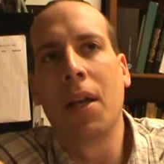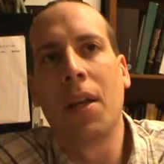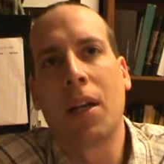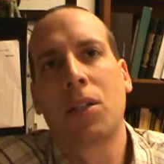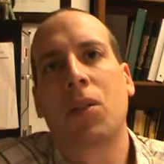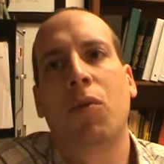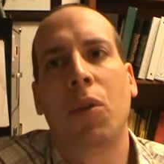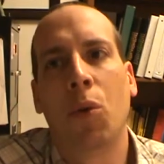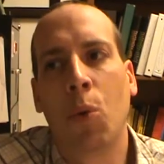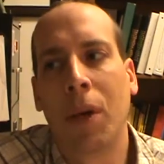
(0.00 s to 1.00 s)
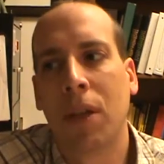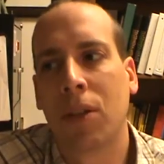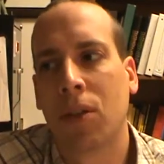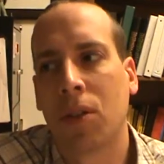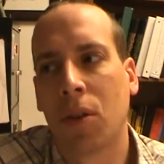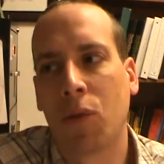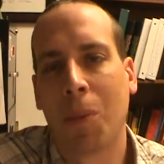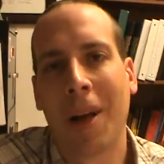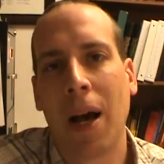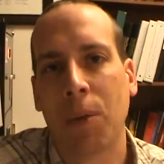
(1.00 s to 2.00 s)
next few weeks
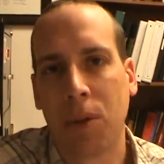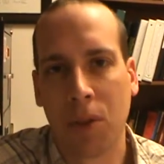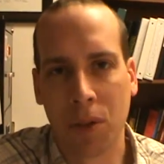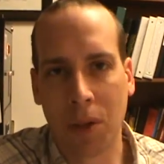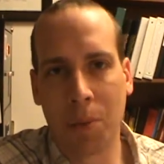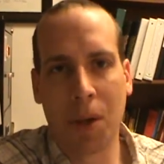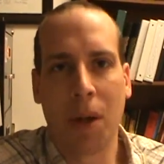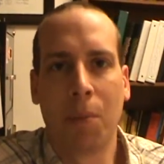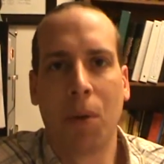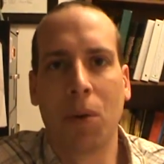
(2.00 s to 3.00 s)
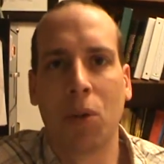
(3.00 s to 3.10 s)
from now till September.